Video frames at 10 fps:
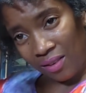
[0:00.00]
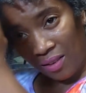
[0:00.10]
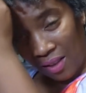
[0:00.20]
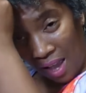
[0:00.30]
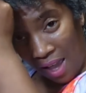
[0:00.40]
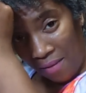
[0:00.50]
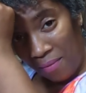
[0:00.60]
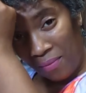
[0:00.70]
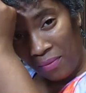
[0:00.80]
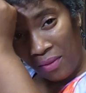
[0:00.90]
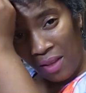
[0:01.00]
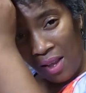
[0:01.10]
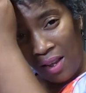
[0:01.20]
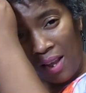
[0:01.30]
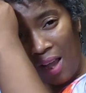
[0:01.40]
Okay.
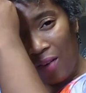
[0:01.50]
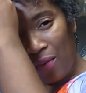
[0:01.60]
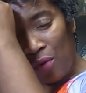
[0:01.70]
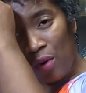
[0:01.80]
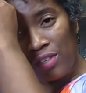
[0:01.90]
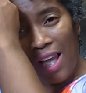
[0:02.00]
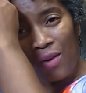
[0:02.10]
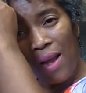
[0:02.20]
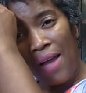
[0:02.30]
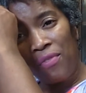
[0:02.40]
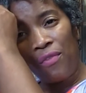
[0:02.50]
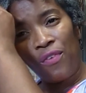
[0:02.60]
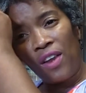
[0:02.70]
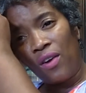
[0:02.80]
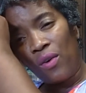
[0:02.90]
Now, of course, I don't have to
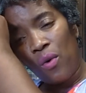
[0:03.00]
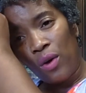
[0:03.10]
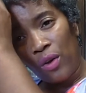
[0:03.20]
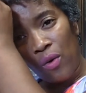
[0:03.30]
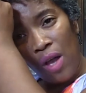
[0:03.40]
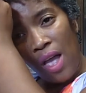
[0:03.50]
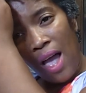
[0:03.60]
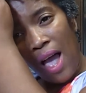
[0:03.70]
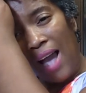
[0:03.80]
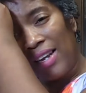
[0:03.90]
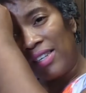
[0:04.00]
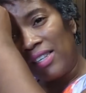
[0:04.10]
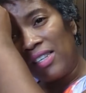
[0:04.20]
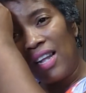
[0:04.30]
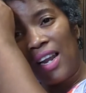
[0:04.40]
finger coil. I could
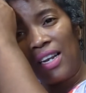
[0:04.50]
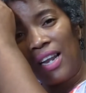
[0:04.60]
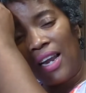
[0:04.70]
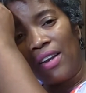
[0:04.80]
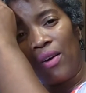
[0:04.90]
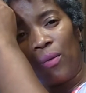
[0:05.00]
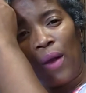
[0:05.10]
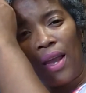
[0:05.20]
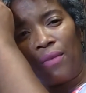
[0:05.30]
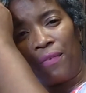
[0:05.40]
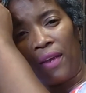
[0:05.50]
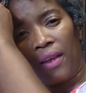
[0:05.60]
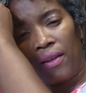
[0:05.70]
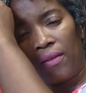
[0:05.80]
just let it lay there wavy.